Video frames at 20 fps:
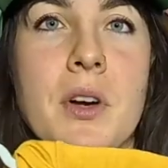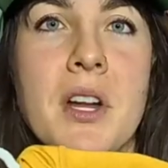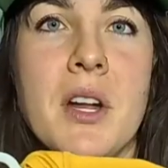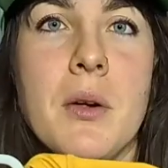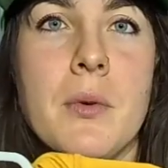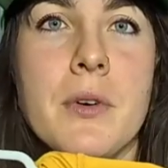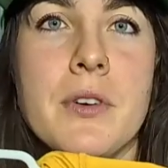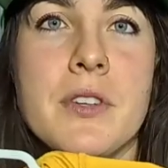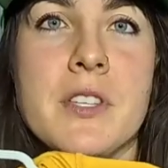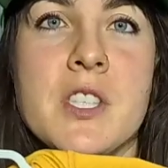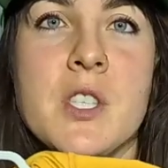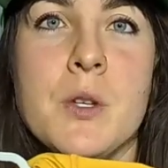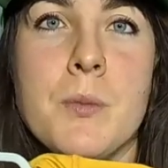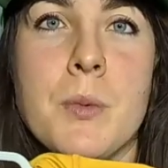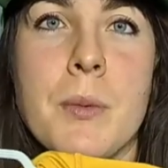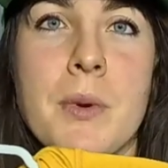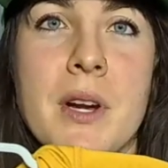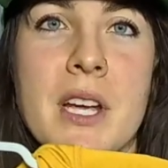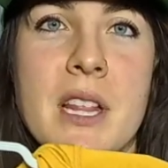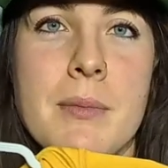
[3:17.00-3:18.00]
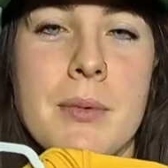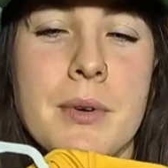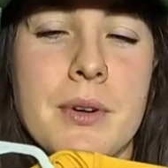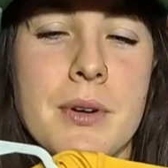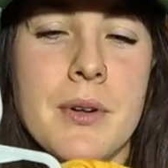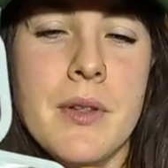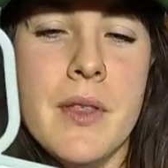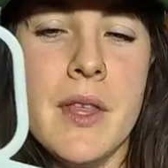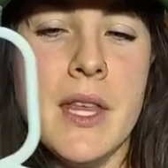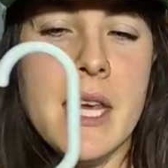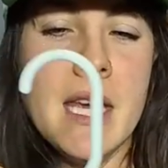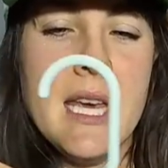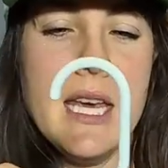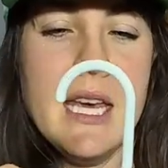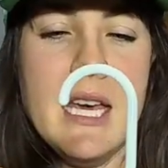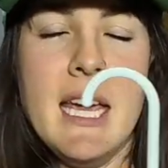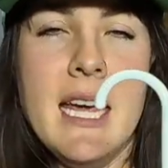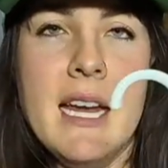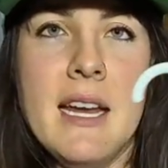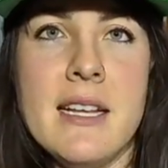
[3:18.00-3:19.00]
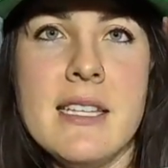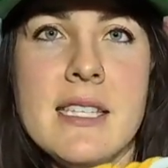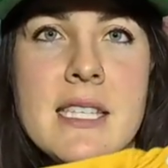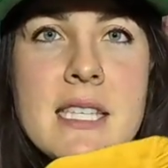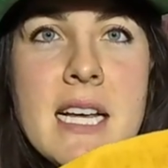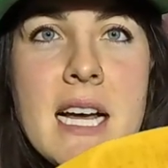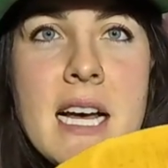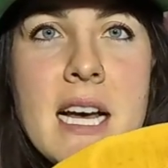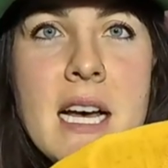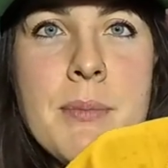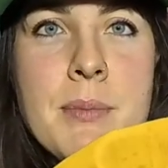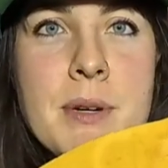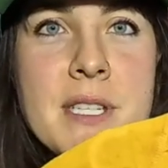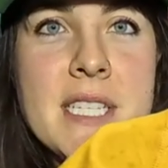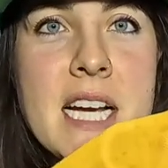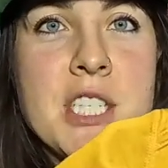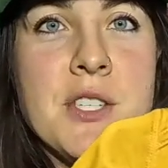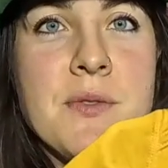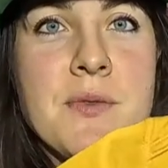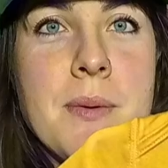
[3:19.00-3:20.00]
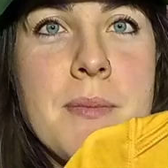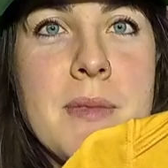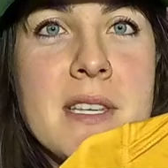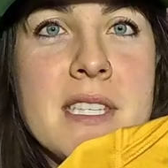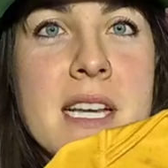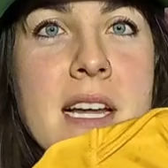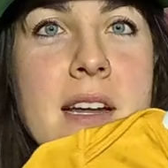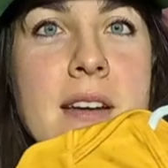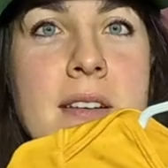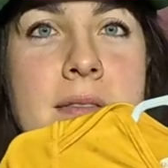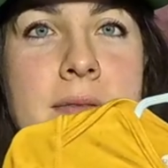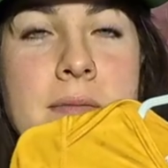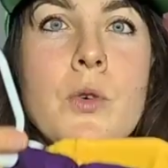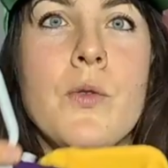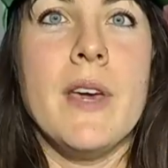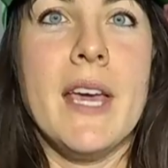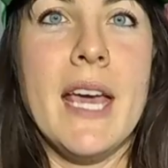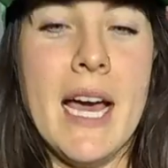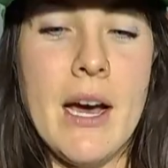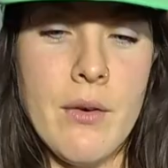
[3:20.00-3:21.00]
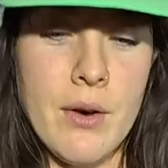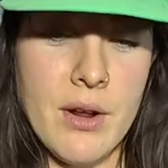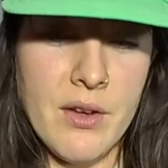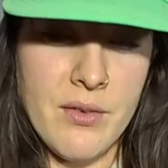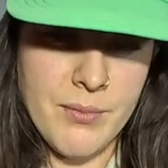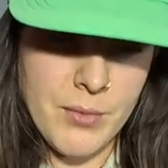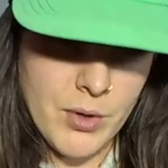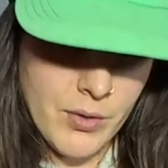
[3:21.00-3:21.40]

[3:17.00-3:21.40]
merino wool is super breathable and it's protection from the sun. Moving out of